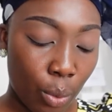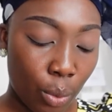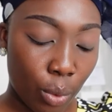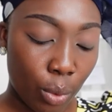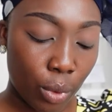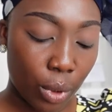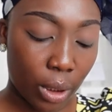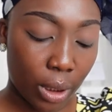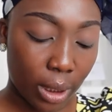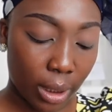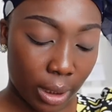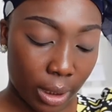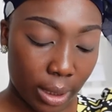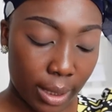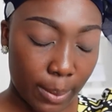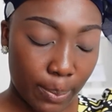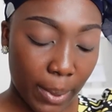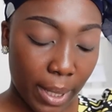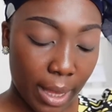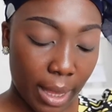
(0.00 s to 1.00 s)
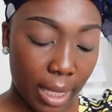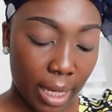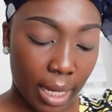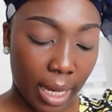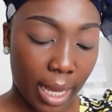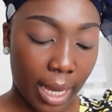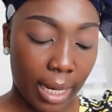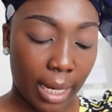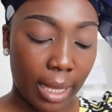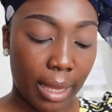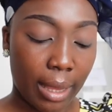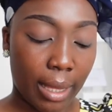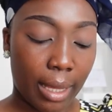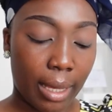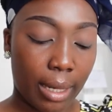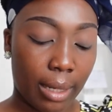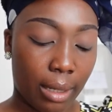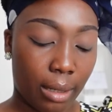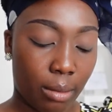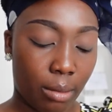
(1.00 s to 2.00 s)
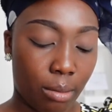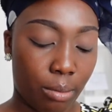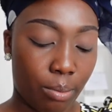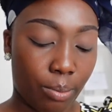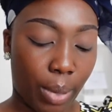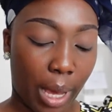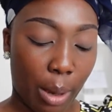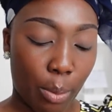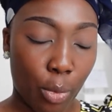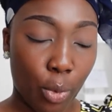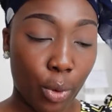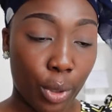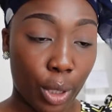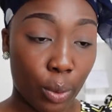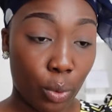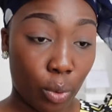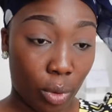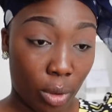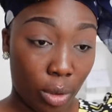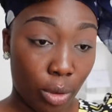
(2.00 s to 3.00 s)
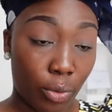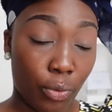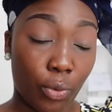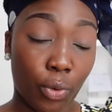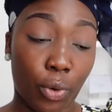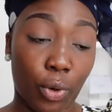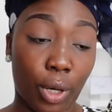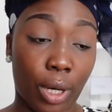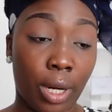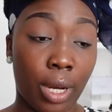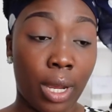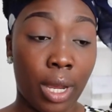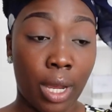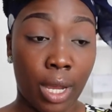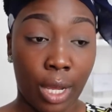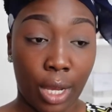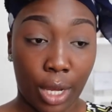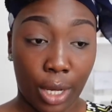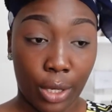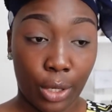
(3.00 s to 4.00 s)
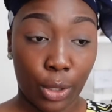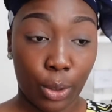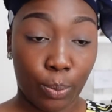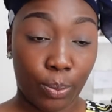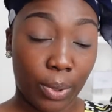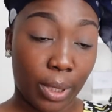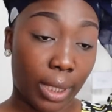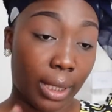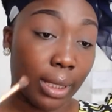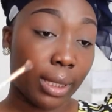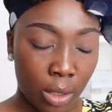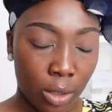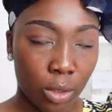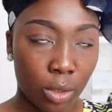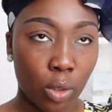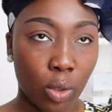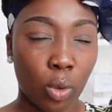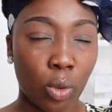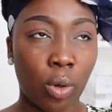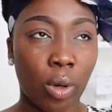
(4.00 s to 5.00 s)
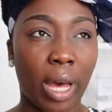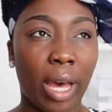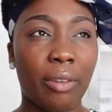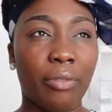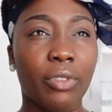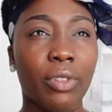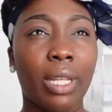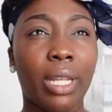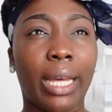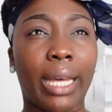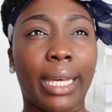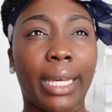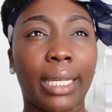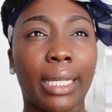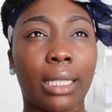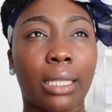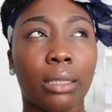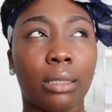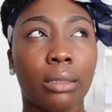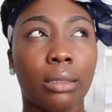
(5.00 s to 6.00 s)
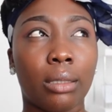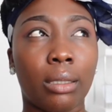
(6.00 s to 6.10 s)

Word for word: we'll just spend the night and then by morning we'll look for a new place. So after like